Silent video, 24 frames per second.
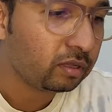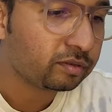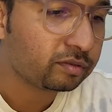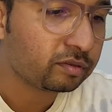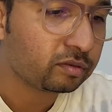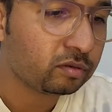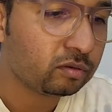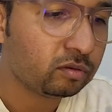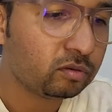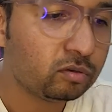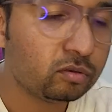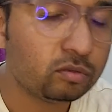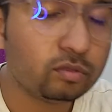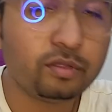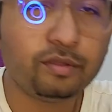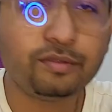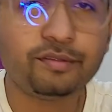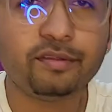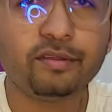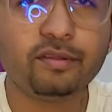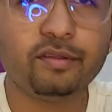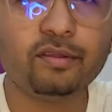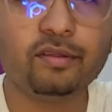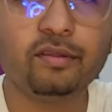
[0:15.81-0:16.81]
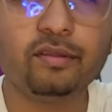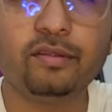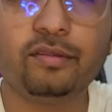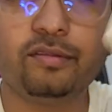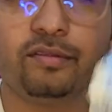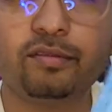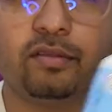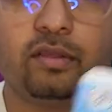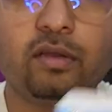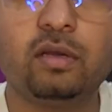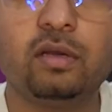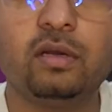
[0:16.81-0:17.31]
So this
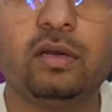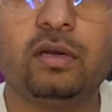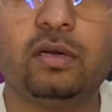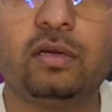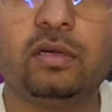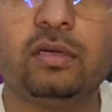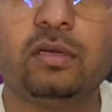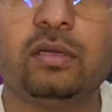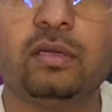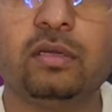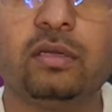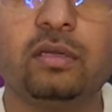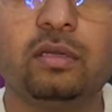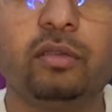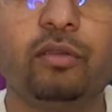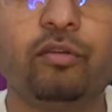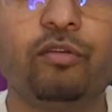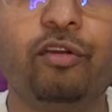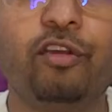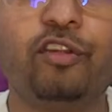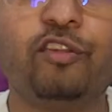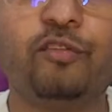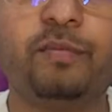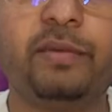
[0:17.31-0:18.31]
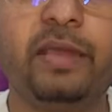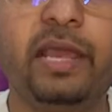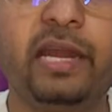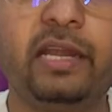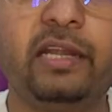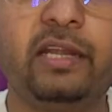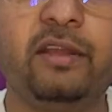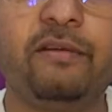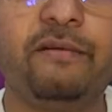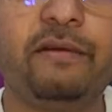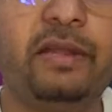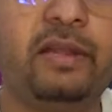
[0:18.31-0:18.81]
is the USB
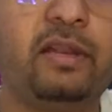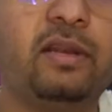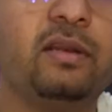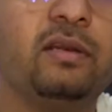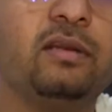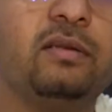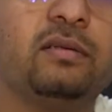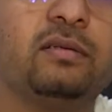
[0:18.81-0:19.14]
activator